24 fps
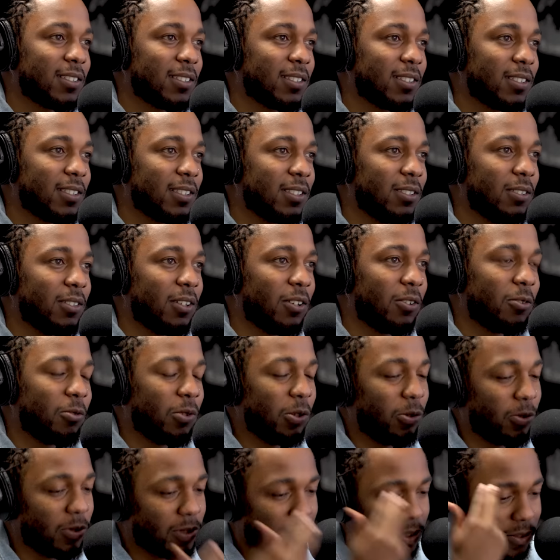yeah, man. You know,
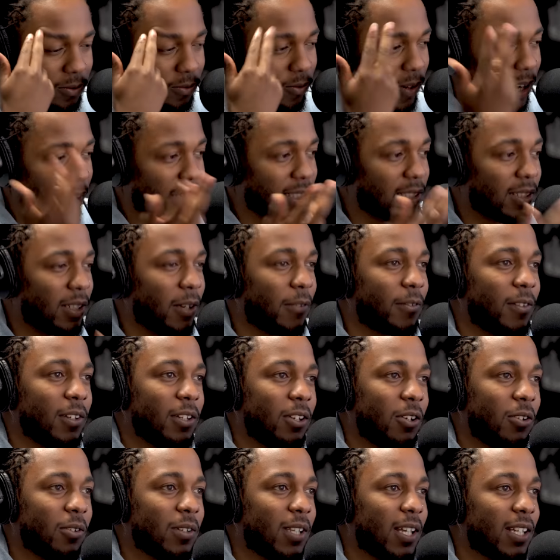we was wise enough to
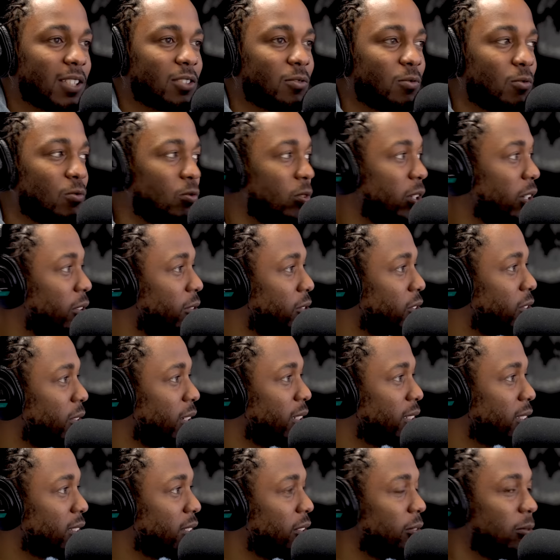know that's real
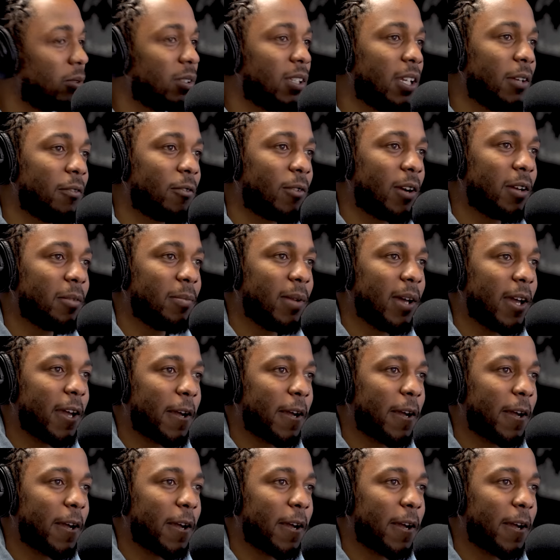trust. What did Top